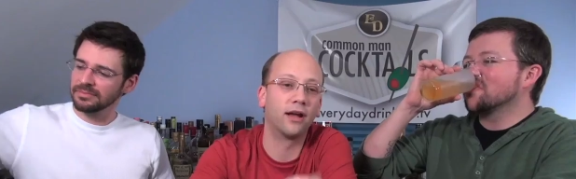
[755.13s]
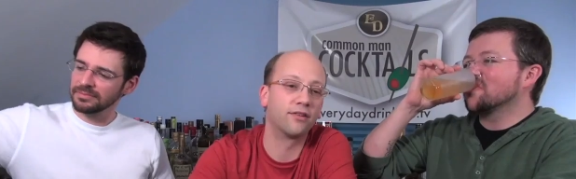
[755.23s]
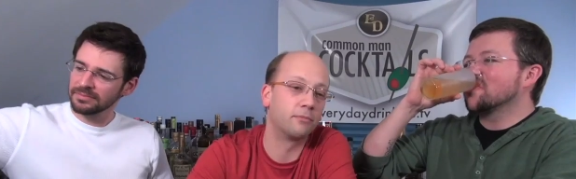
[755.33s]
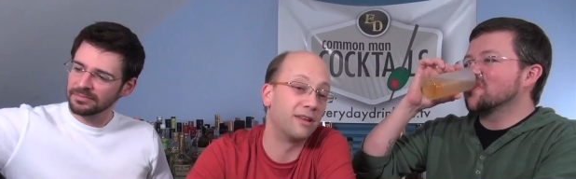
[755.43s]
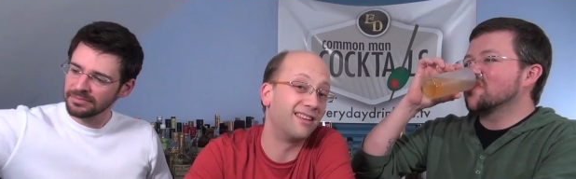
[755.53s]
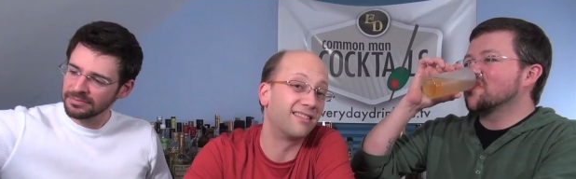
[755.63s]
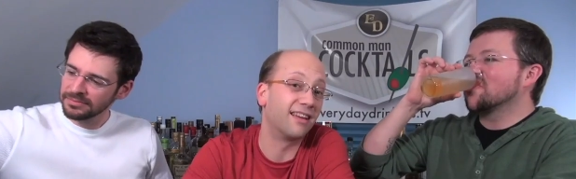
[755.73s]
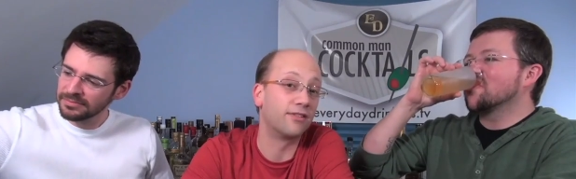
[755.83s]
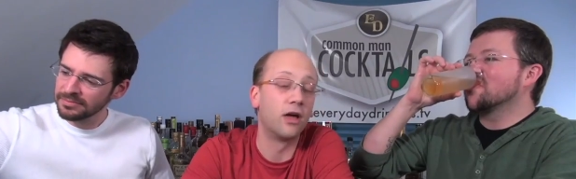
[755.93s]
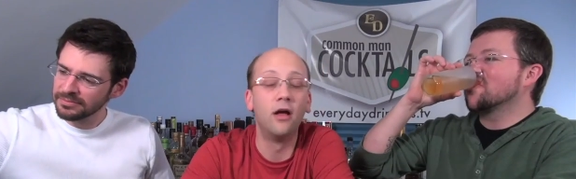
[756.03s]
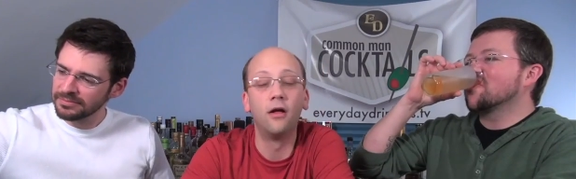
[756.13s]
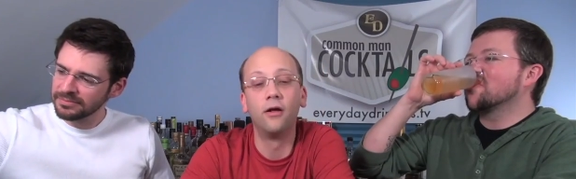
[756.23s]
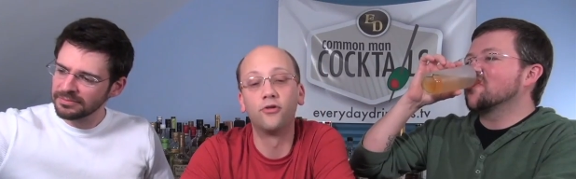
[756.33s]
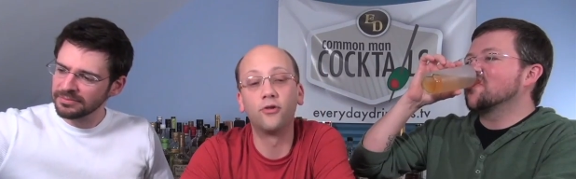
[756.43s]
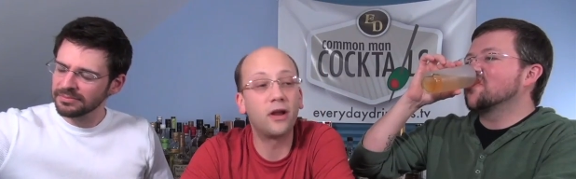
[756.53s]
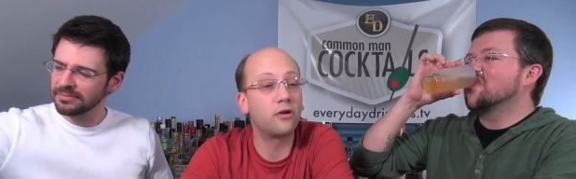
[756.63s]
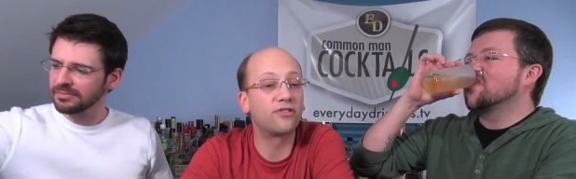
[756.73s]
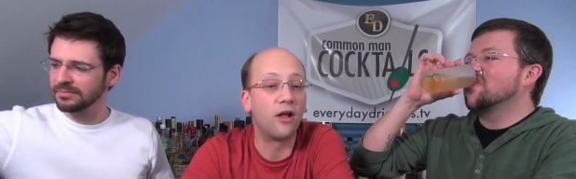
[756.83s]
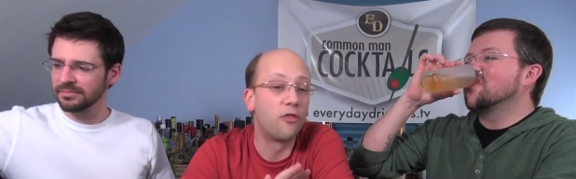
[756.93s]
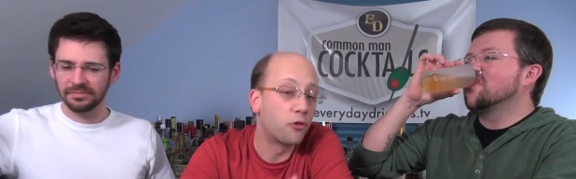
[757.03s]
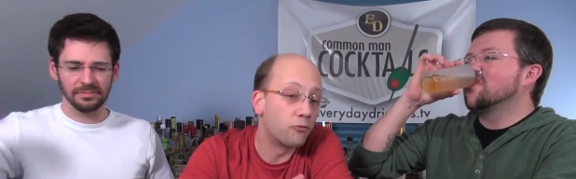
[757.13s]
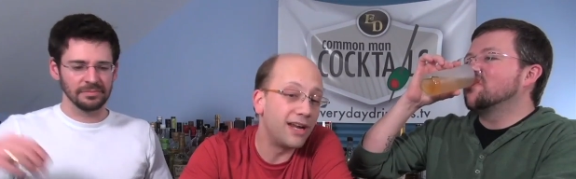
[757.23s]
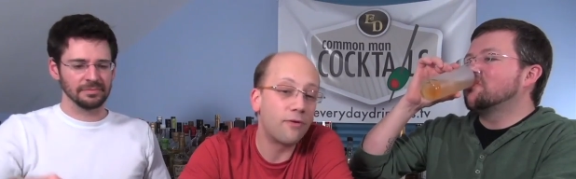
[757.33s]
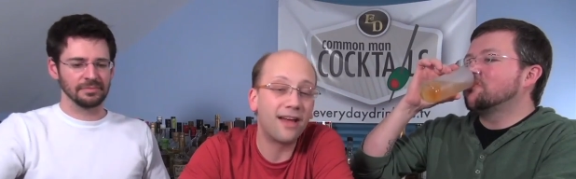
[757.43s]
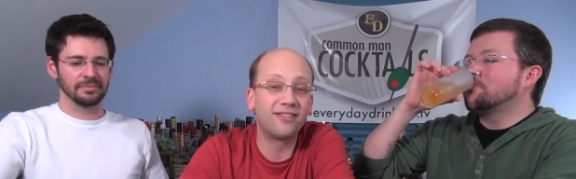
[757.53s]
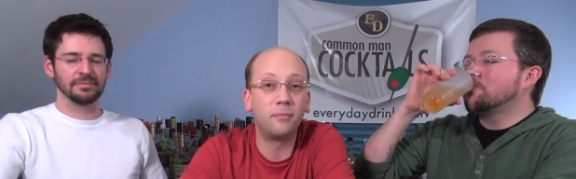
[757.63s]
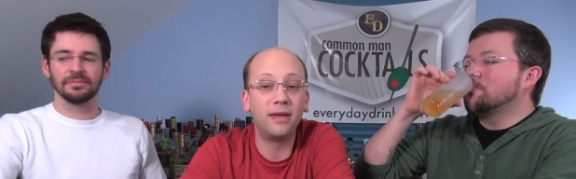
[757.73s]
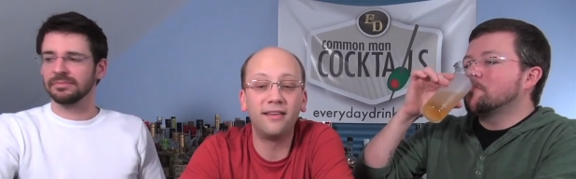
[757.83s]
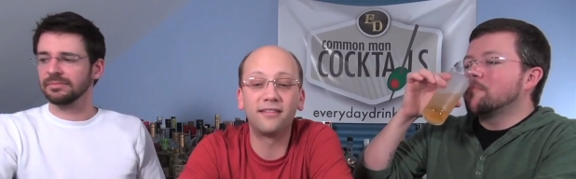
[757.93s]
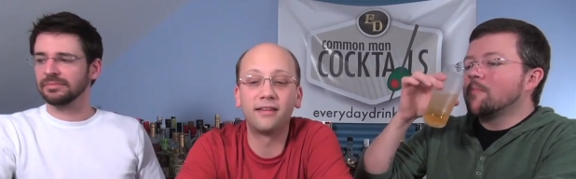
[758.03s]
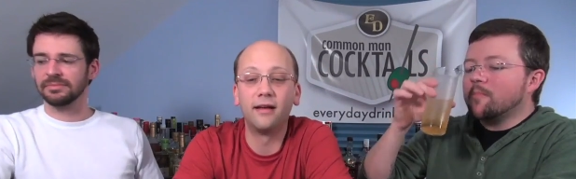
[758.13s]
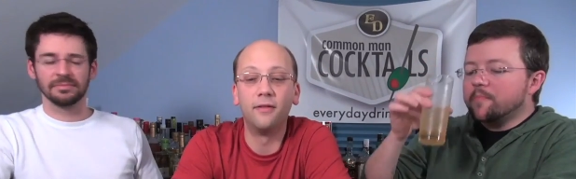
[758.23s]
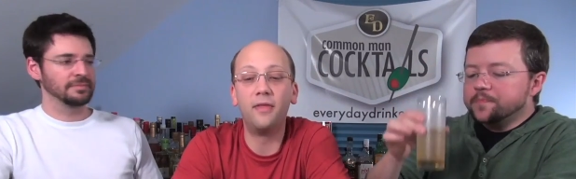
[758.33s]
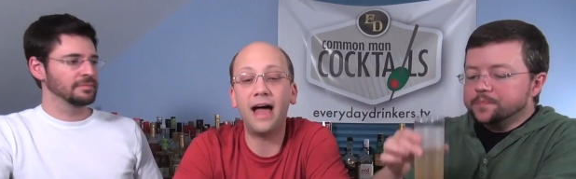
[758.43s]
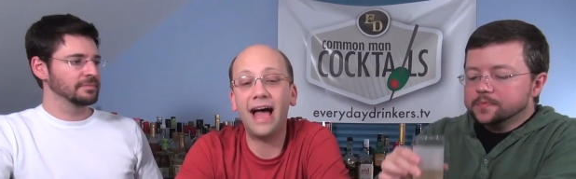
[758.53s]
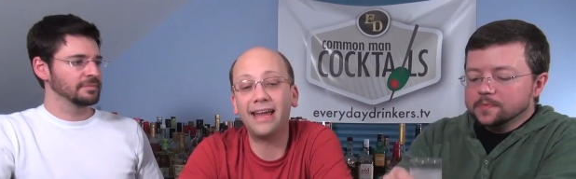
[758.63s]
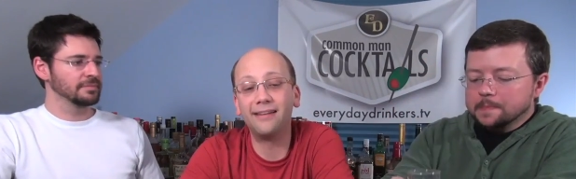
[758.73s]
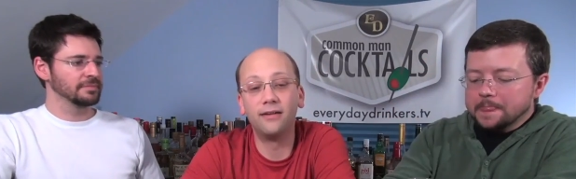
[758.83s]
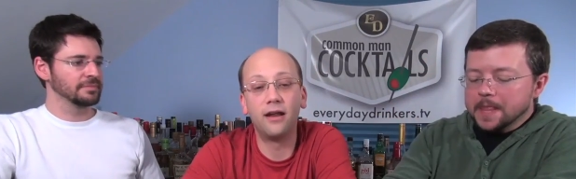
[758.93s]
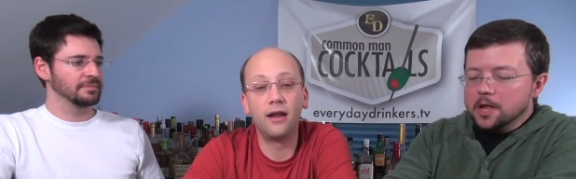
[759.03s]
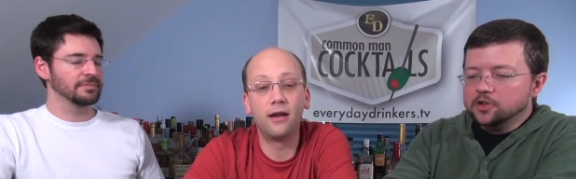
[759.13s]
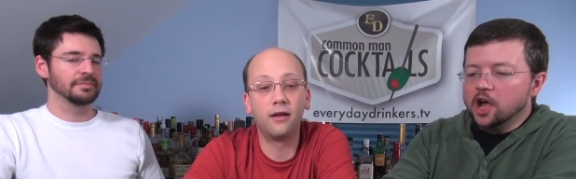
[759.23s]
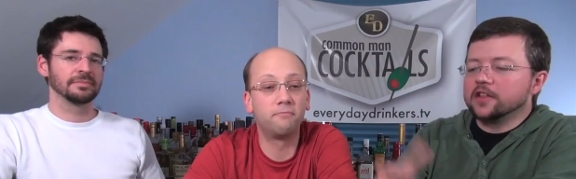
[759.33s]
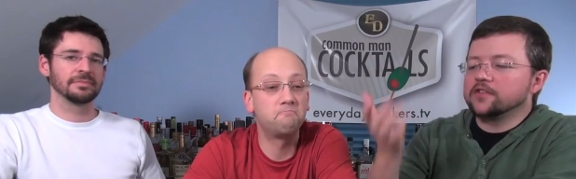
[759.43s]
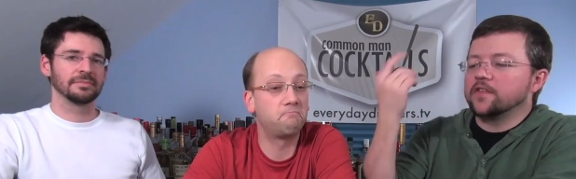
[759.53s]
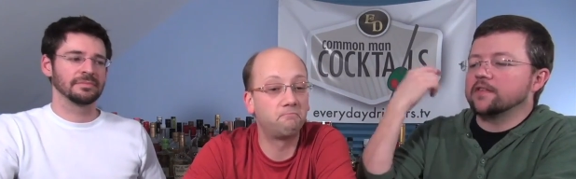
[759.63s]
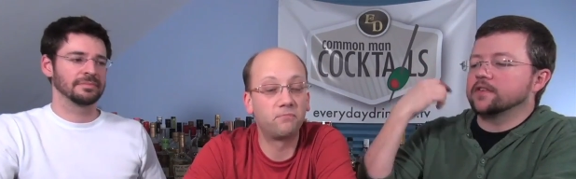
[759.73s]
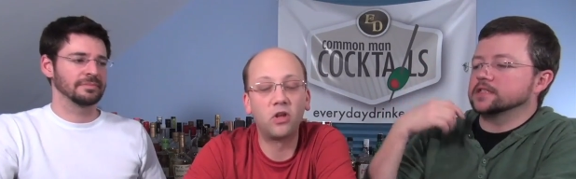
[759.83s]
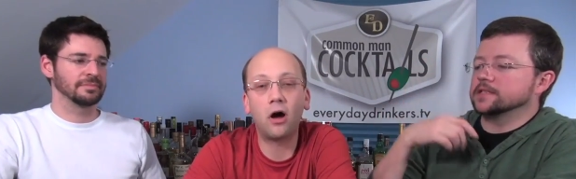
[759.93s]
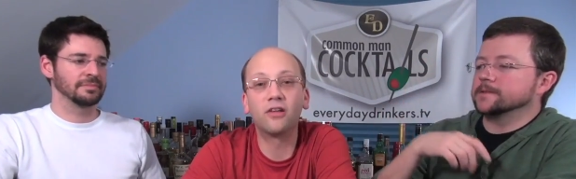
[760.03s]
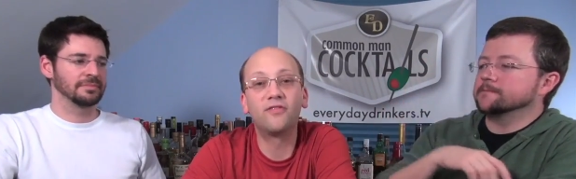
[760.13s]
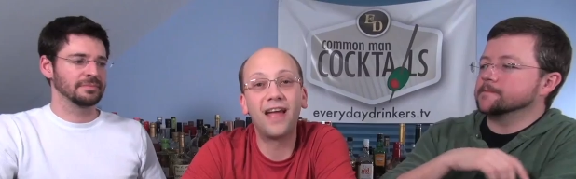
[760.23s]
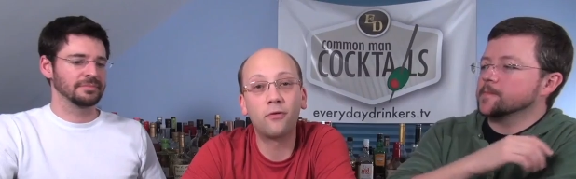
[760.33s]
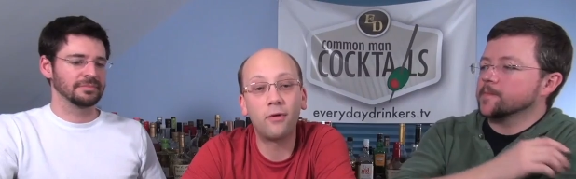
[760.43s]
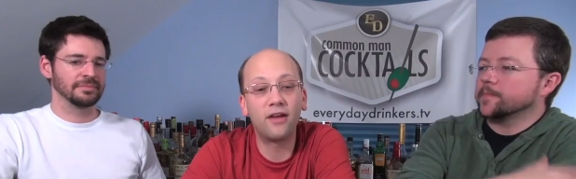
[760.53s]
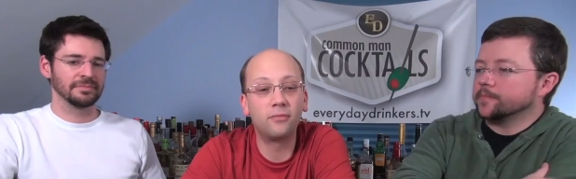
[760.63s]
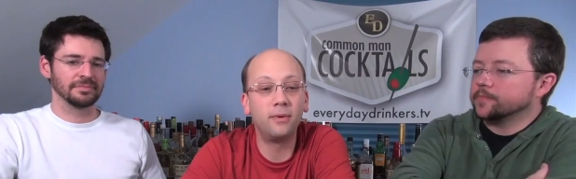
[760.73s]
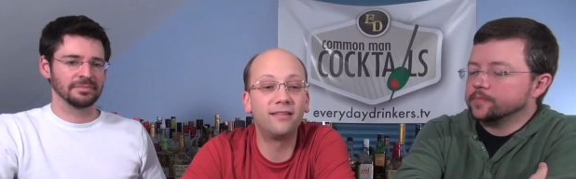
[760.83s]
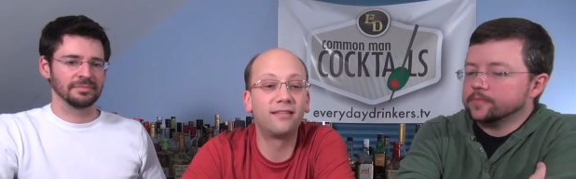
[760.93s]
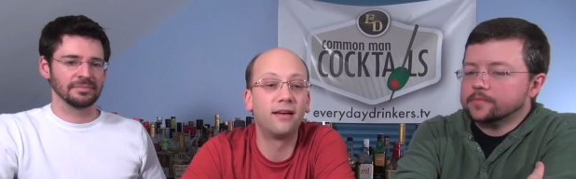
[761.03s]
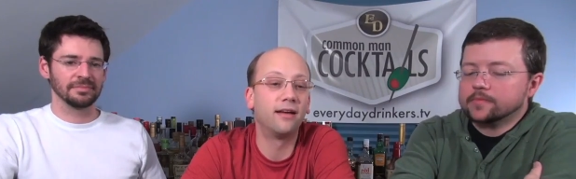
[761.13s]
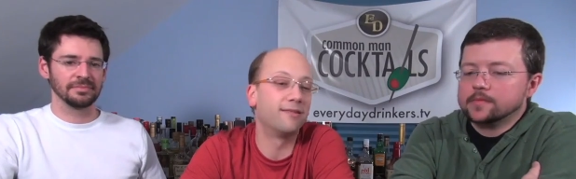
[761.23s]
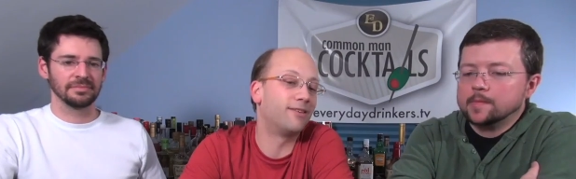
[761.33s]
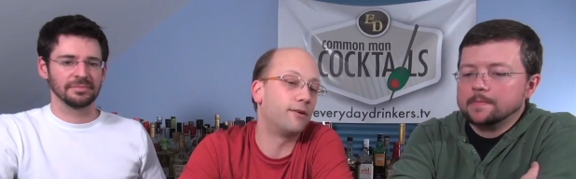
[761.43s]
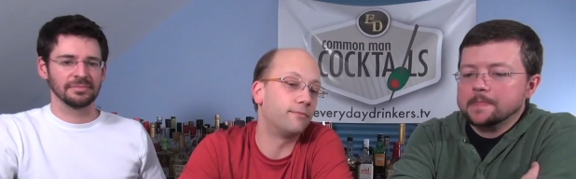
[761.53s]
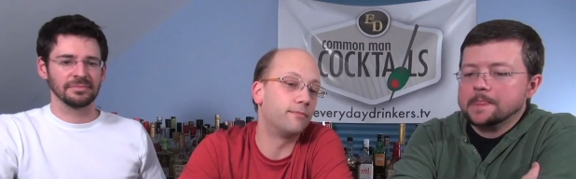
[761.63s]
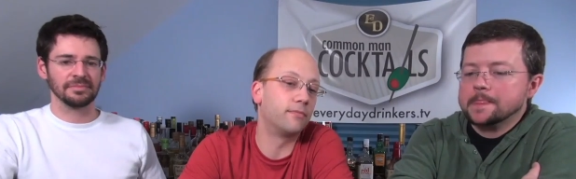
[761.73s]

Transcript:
Speaker 1: he got some of these things. So there's three recipes that... Don's favorite. Don's favorite recipes. Well,